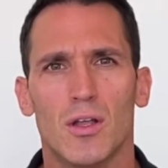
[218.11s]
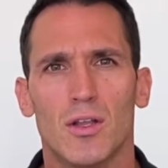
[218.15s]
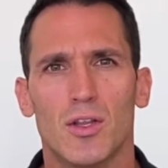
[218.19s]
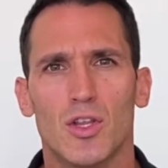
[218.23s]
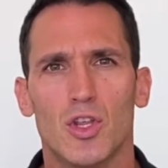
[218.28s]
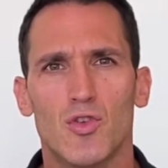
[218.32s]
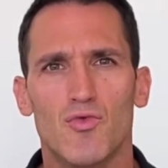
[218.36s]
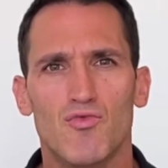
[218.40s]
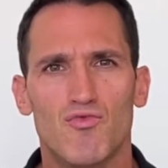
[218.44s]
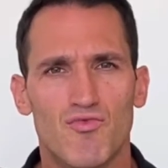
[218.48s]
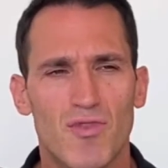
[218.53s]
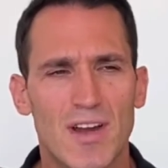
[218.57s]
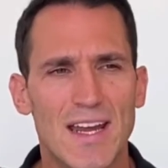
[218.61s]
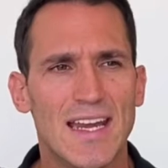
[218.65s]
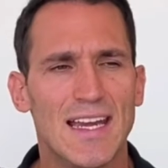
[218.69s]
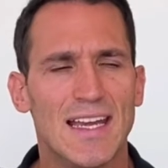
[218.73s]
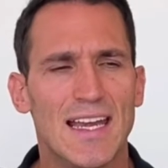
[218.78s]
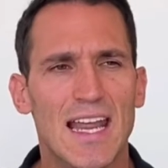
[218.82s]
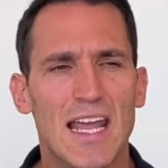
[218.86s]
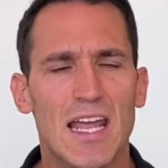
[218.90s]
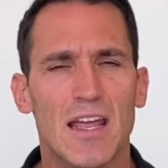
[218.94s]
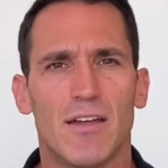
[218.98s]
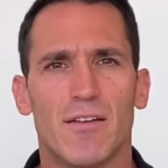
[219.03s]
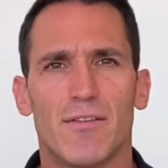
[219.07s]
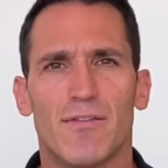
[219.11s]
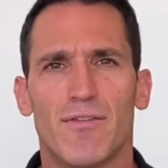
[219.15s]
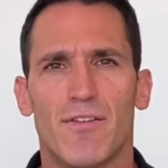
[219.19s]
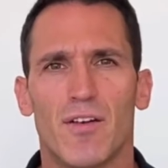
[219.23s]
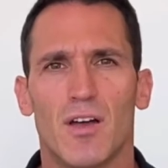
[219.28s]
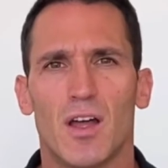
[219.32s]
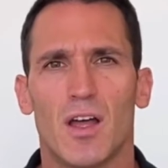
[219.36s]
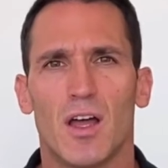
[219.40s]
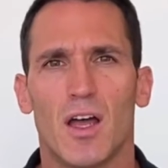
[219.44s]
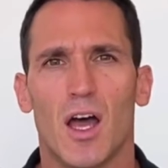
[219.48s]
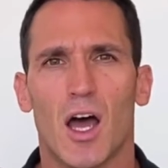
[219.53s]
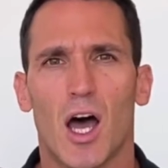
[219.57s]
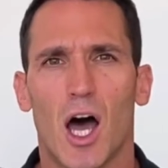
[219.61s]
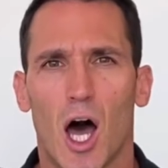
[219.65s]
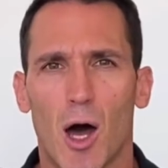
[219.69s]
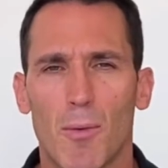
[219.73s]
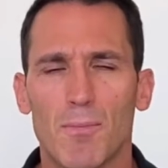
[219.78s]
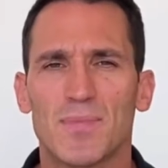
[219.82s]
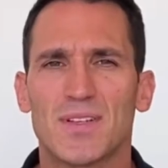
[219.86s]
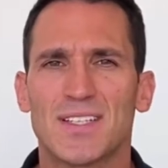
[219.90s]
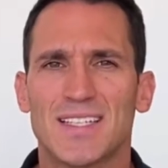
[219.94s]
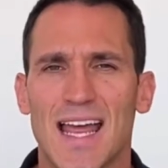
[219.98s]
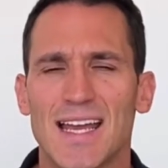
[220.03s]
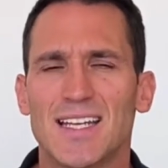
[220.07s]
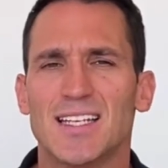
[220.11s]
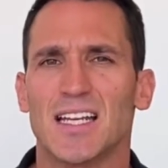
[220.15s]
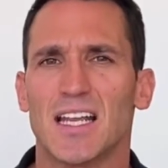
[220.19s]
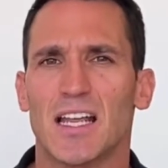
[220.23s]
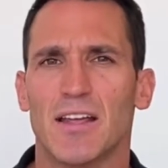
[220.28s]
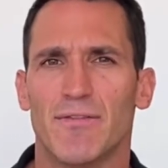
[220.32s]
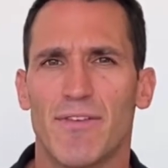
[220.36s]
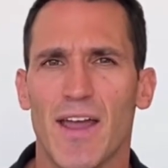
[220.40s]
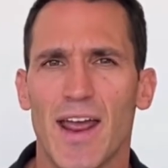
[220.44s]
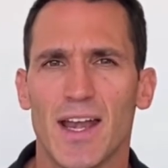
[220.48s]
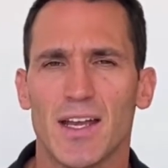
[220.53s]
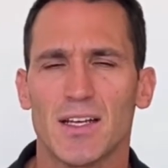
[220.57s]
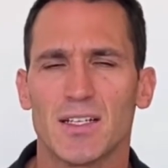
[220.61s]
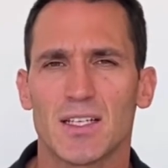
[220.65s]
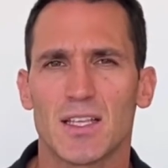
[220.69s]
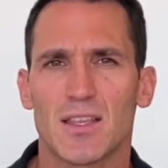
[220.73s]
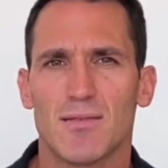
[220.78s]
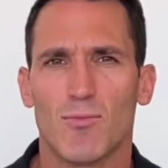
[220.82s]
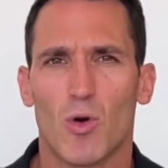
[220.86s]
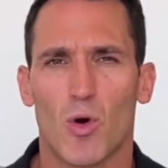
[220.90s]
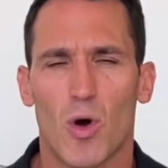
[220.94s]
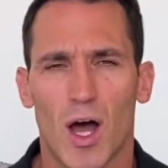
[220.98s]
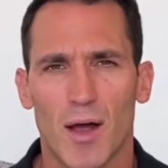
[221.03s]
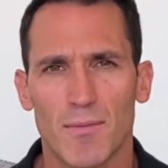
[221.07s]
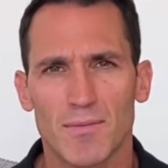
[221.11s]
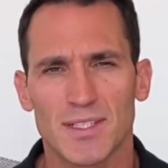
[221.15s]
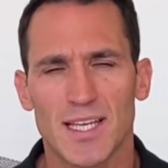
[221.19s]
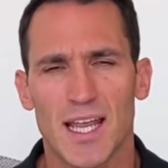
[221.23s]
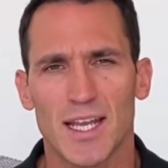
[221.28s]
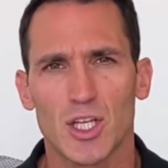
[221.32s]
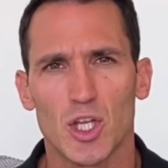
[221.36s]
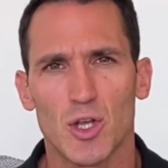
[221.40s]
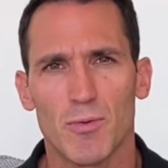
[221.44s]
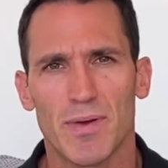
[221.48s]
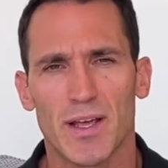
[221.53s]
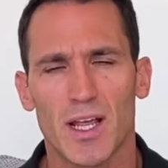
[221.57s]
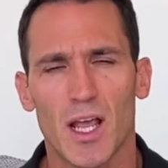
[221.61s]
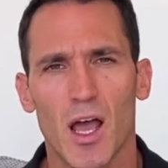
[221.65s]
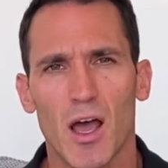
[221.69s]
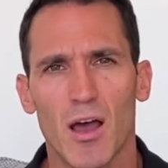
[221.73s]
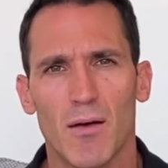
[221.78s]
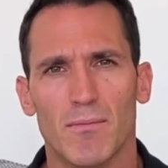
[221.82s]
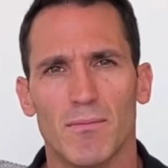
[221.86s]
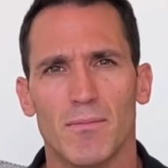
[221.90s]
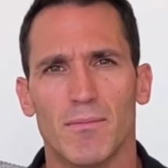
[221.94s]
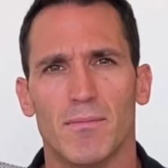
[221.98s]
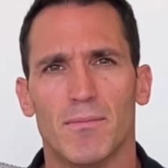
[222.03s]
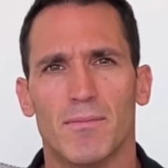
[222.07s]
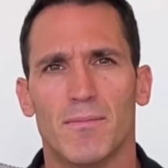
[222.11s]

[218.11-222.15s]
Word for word: you relive upsetting events, the more upset you become.